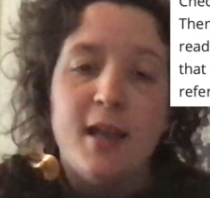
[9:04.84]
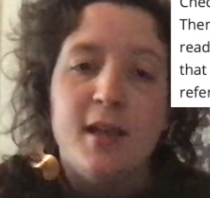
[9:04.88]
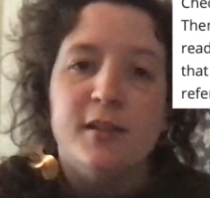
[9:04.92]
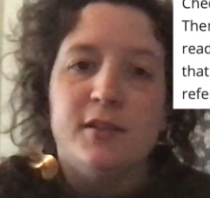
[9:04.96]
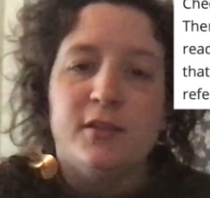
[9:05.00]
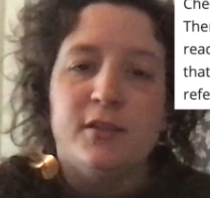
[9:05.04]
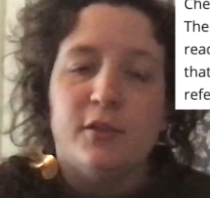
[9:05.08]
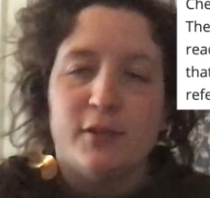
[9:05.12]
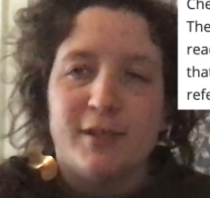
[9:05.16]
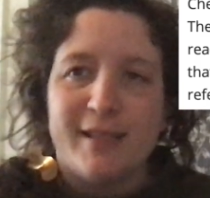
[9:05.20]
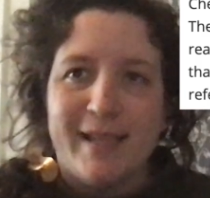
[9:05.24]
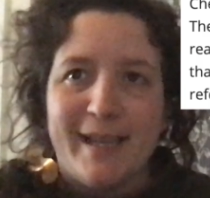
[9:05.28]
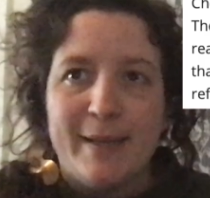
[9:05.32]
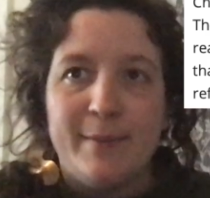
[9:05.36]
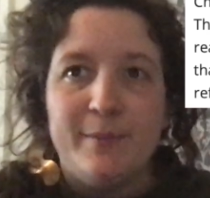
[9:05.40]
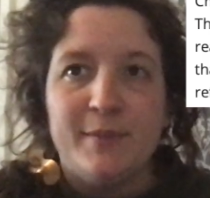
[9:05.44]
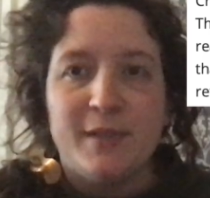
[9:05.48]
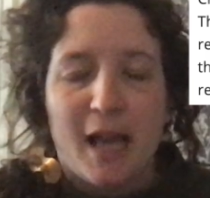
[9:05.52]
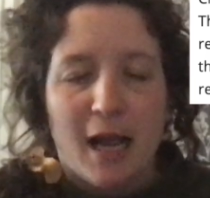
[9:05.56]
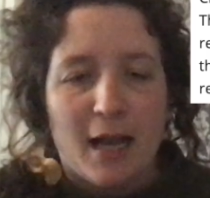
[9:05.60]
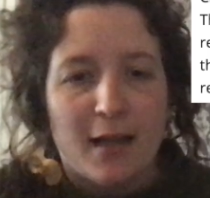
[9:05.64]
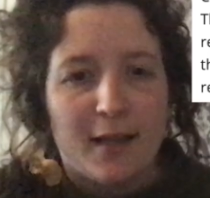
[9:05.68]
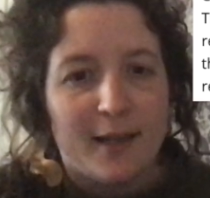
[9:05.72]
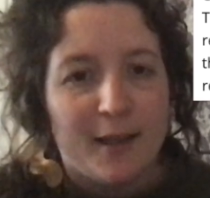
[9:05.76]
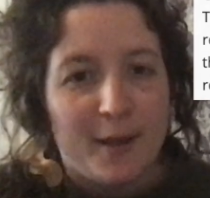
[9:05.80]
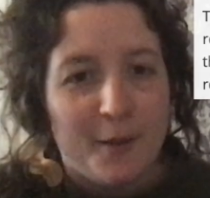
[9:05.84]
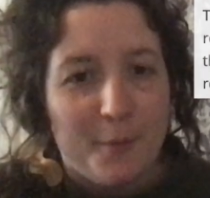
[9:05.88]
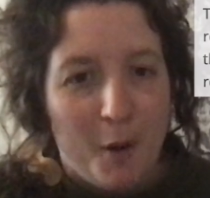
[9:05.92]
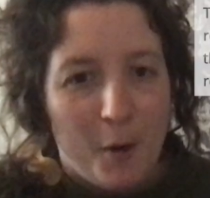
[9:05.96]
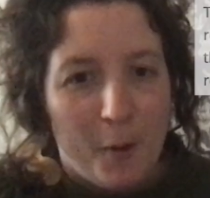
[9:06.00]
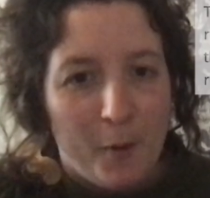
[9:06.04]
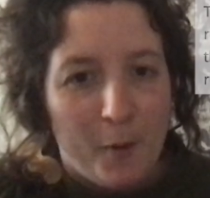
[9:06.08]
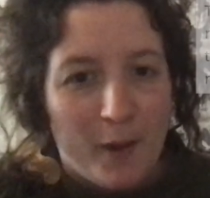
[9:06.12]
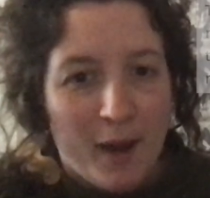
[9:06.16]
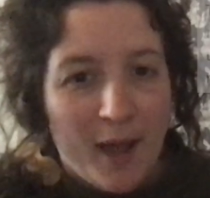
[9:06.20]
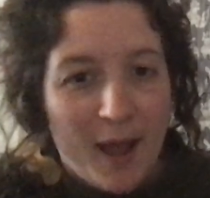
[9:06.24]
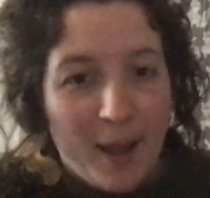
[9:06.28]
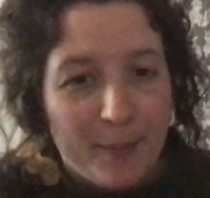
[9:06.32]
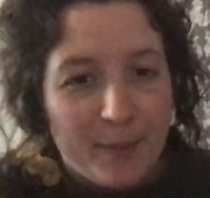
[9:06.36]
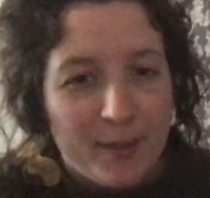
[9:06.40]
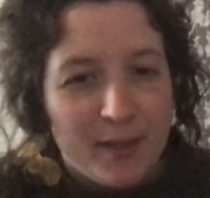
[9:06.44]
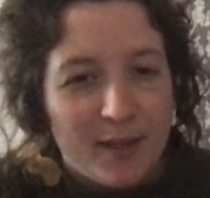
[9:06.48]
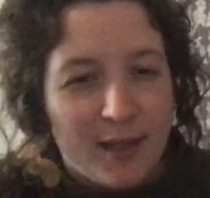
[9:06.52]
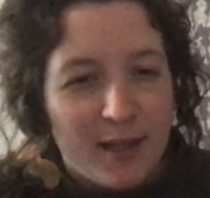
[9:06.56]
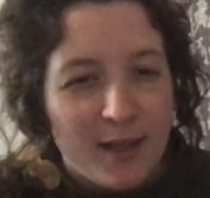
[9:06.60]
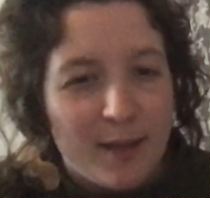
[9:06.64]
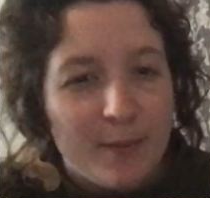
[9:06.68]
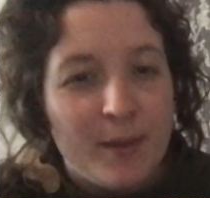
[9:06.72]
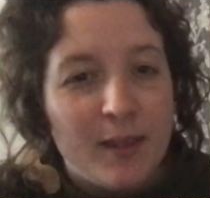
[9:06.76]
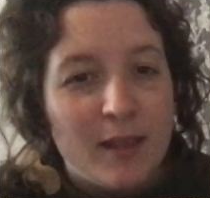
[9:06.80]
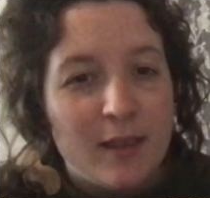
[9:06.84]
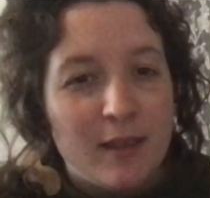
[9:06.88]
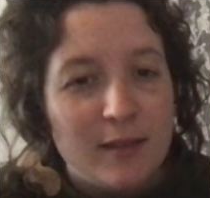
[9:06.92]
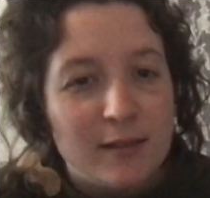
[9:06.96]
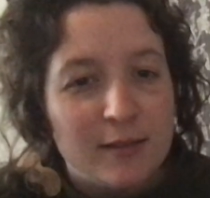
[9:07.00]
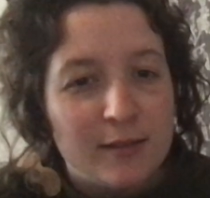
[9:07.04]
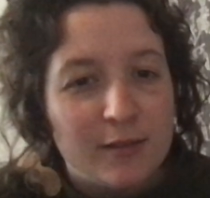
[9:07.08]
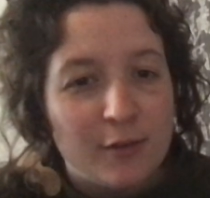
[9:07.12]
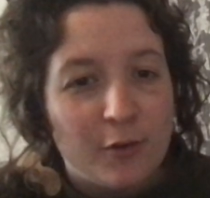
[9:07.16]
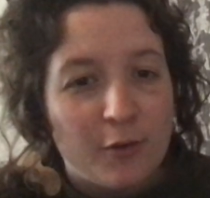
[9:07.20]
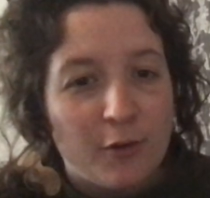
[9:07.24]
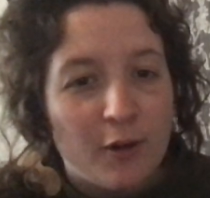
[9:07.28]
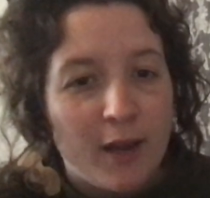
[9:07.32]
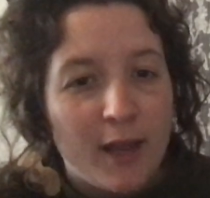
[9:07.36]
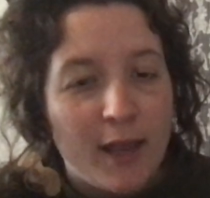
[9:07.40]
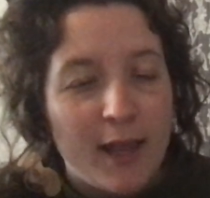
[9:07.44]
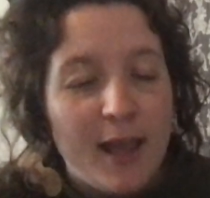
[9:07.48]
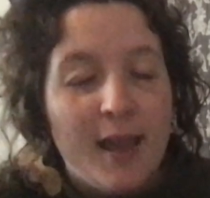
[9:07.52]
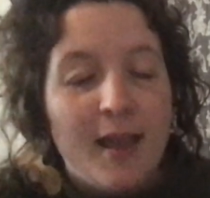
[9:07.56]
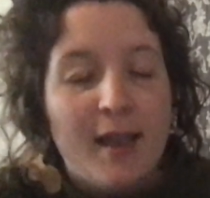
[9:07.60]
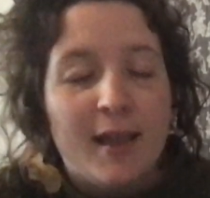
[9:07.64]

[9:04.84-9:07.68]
so it's him talking about what happened to him in the story.